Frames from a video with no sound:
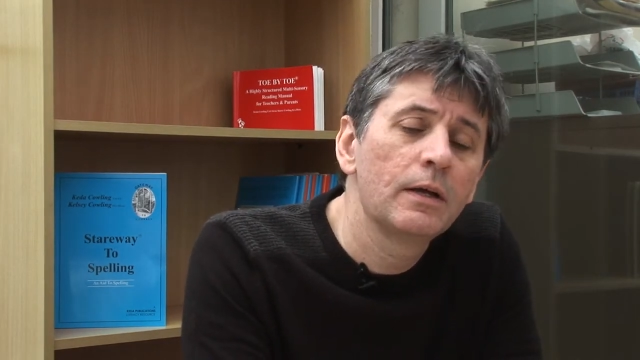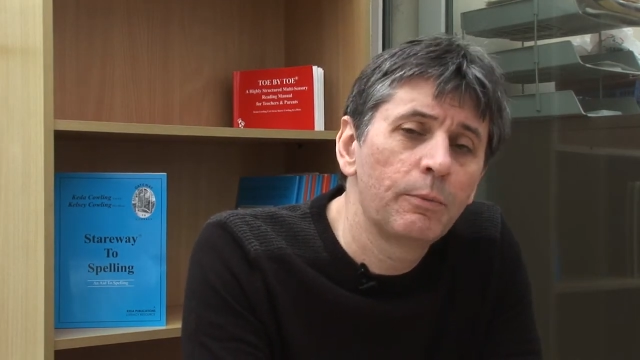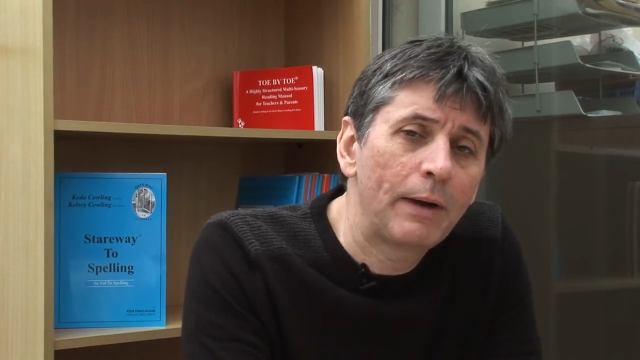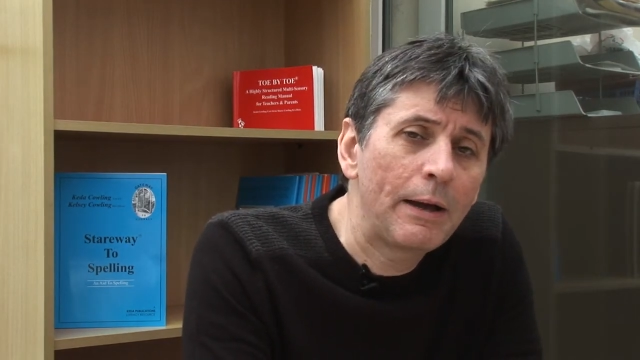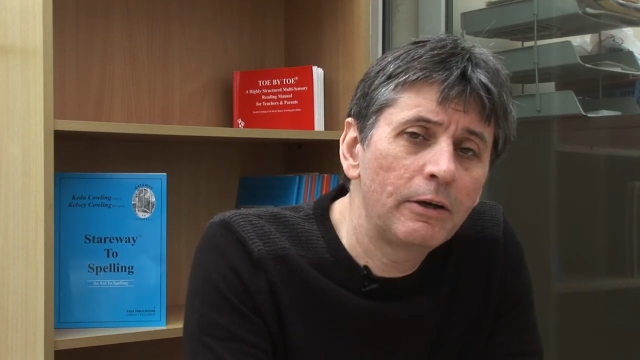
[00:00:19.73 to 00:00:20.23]

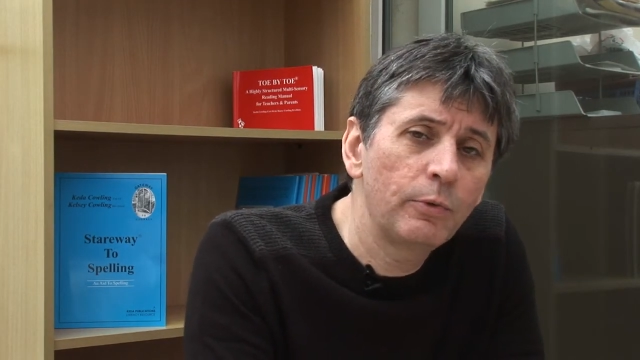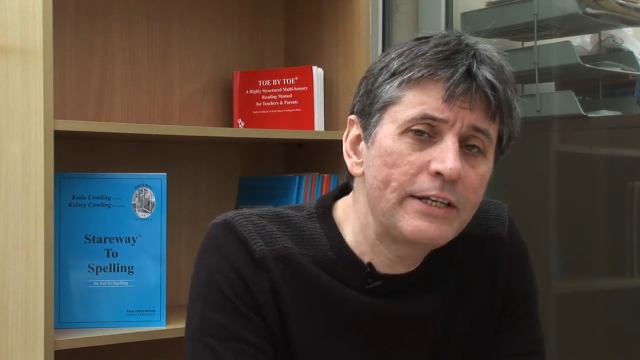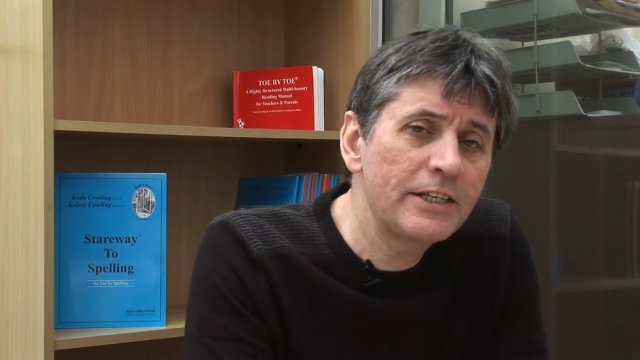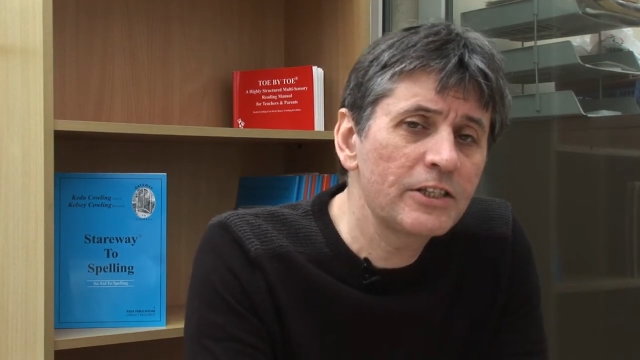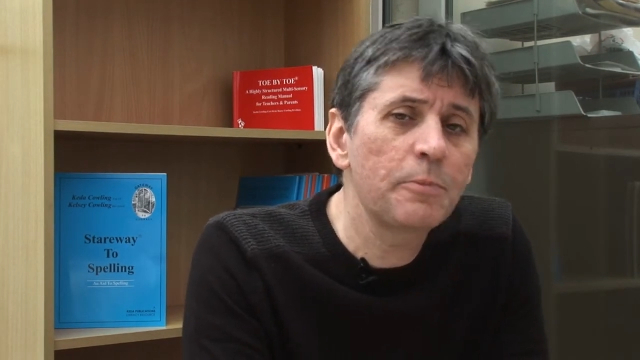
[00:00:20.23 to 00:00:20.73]
By
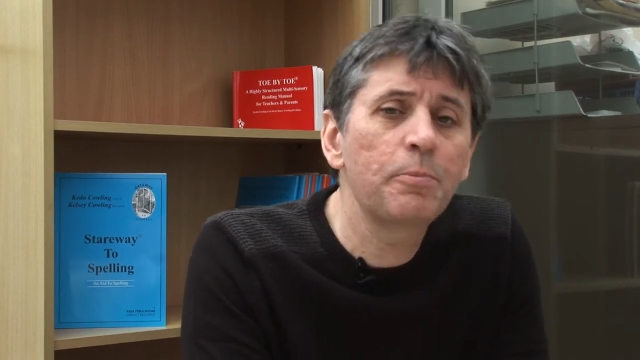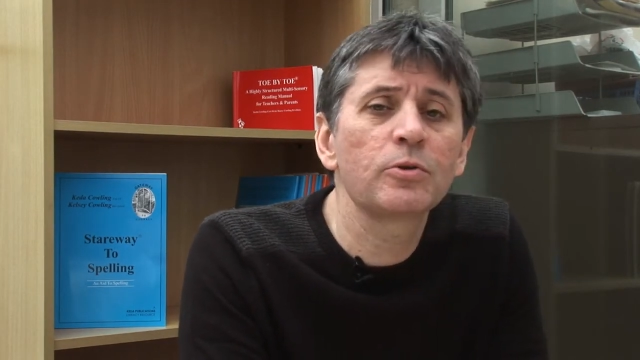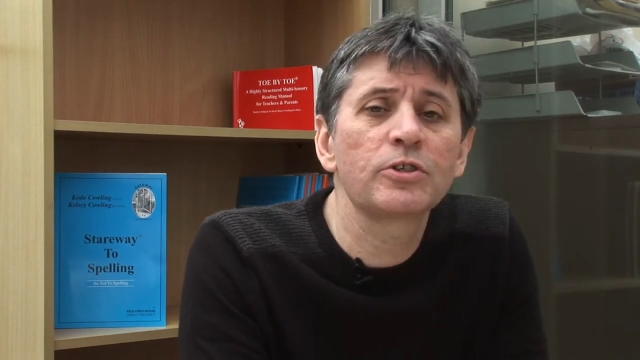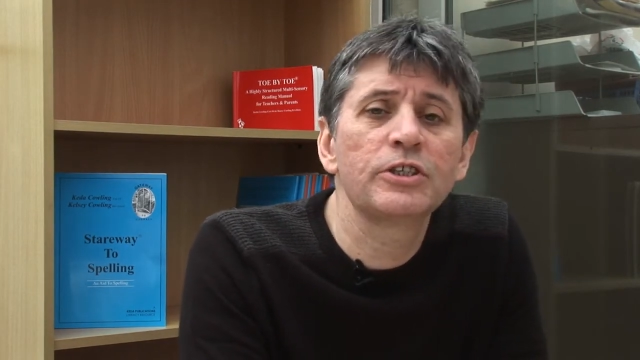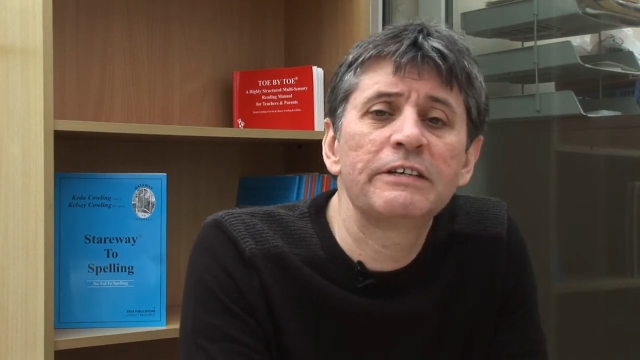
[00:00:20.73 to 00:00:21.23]
retest the
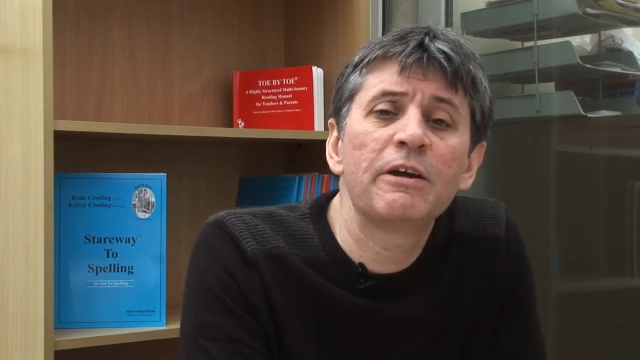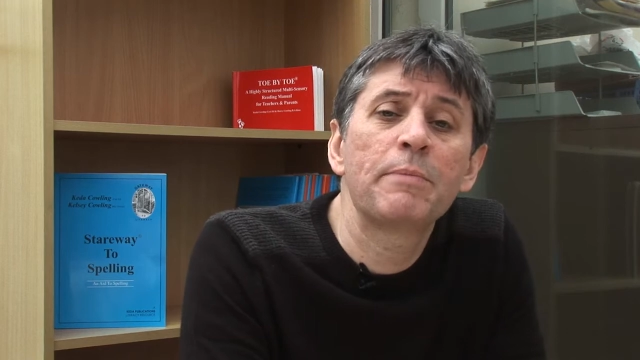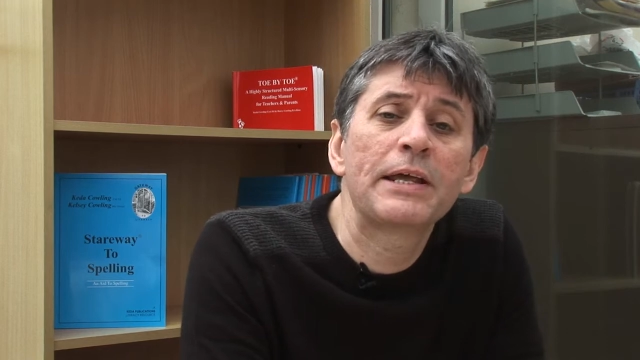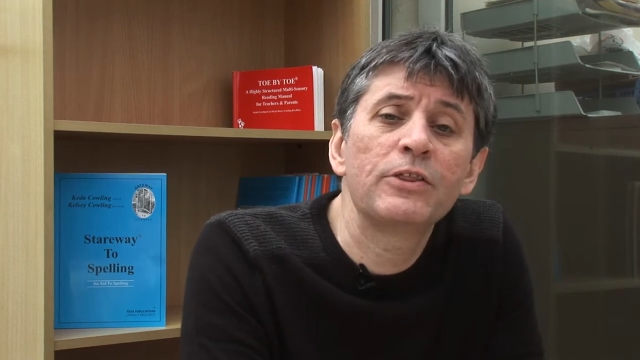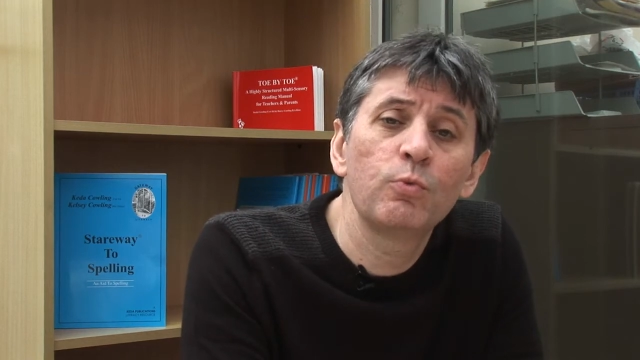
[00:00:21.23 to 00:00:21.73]
positives, I
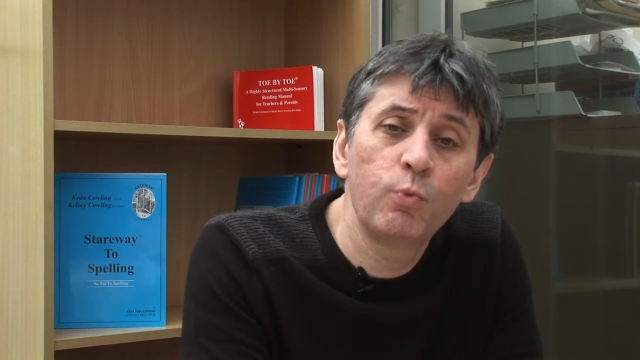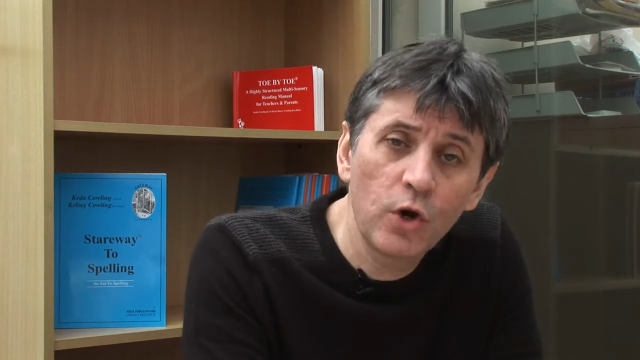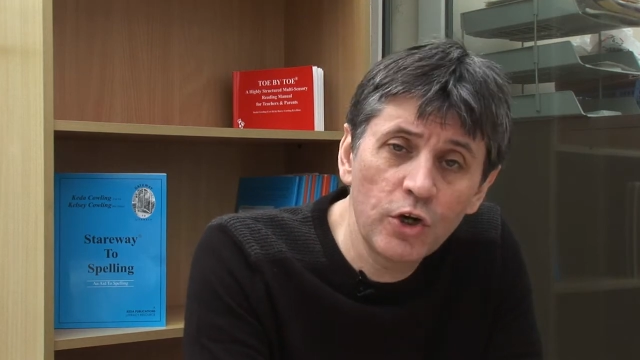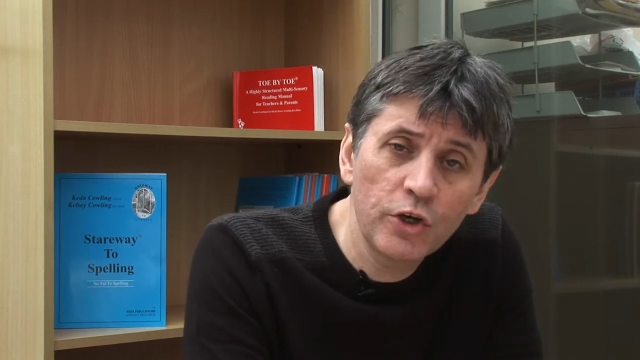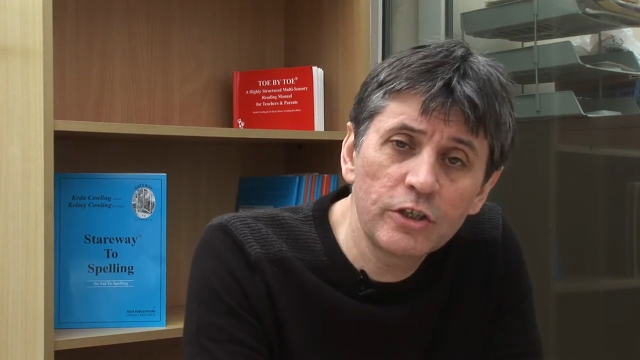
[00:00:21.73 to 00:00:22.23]
mean the
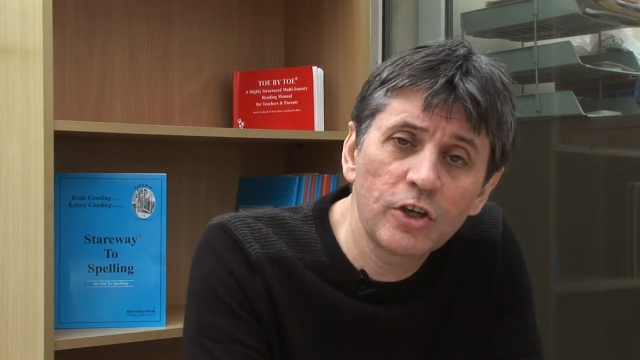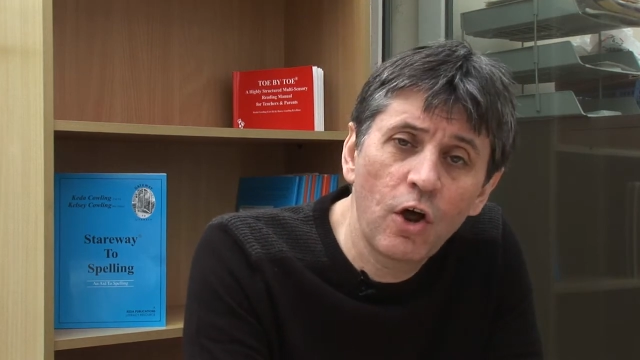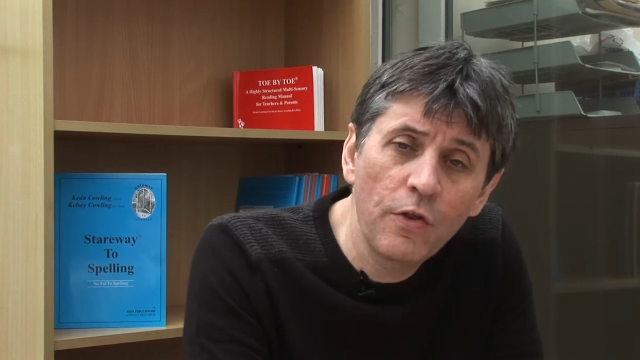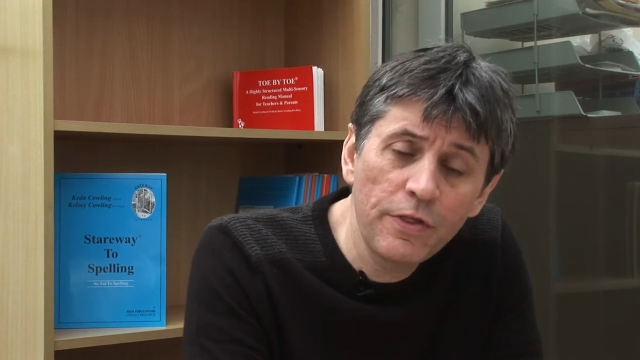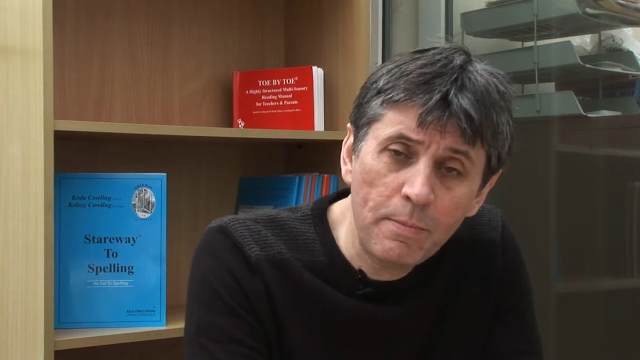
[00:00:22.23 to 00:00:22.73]
words
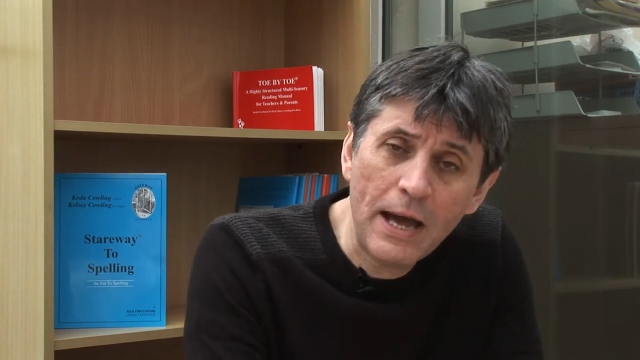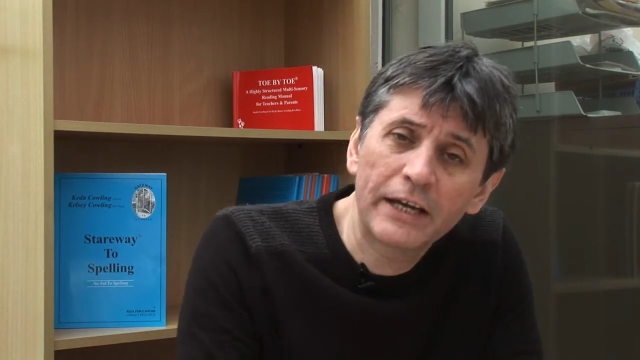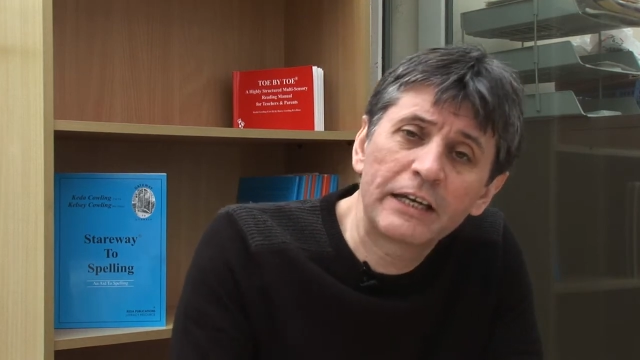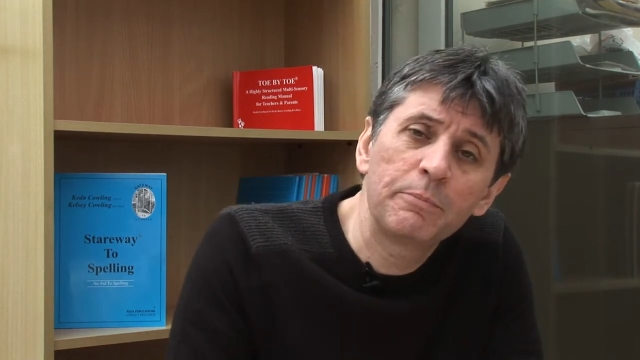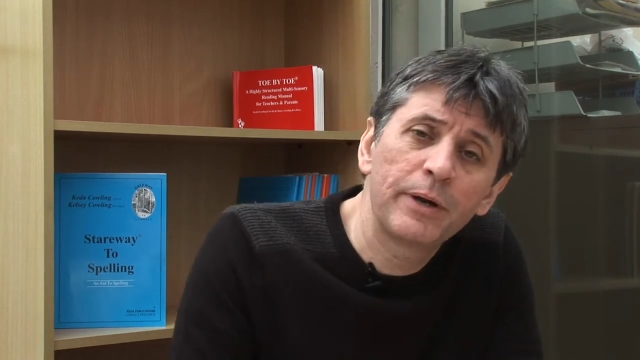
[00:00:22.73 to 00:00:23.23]
on the
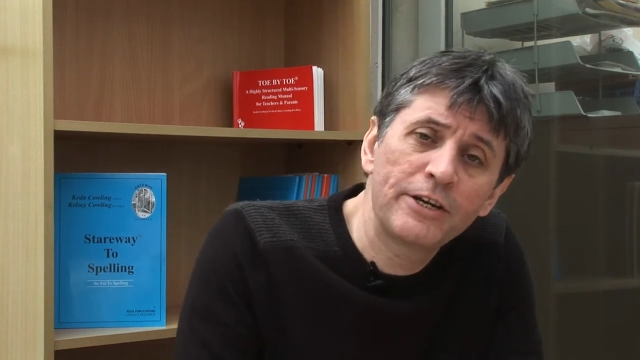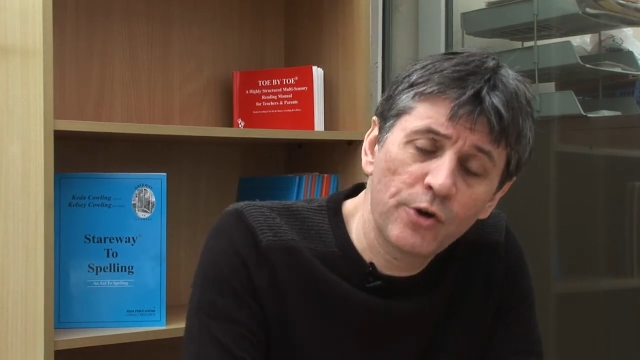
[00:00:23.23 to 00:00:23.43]
marking page,